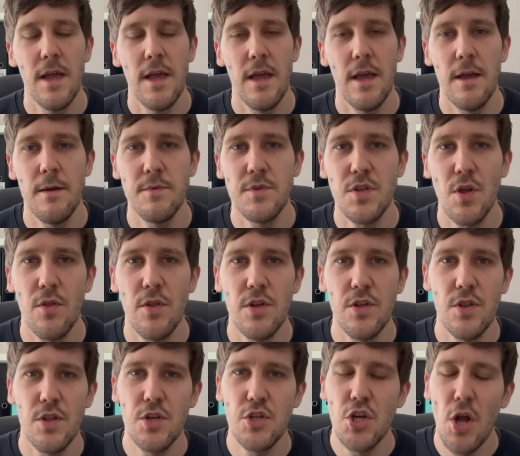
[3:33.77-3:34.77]
Um, so the,
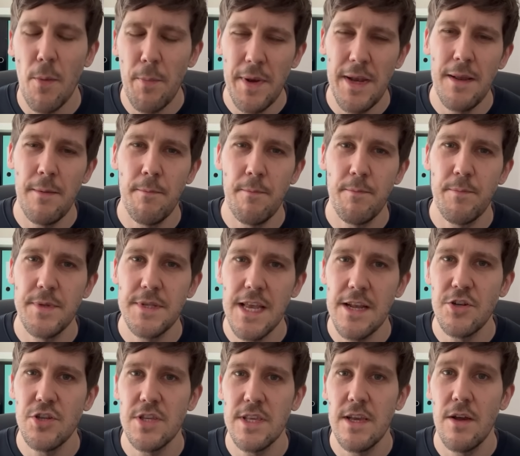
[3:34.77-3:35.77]
the shopping in
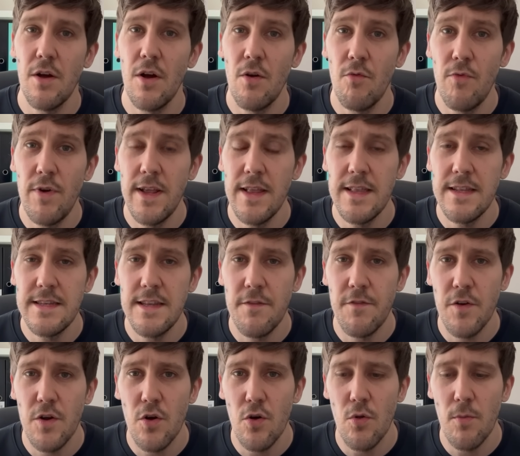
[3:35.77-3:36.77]
potentially a, a really
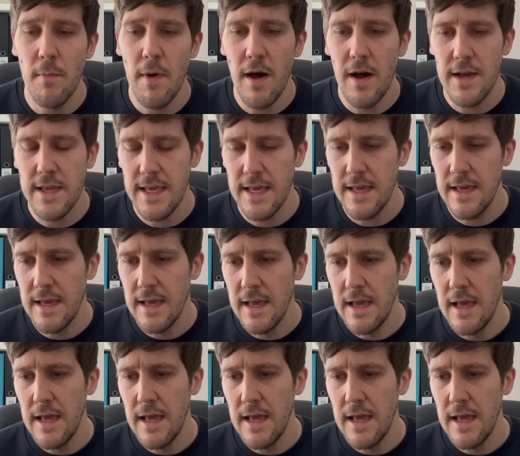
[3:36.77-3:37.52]
difficult market.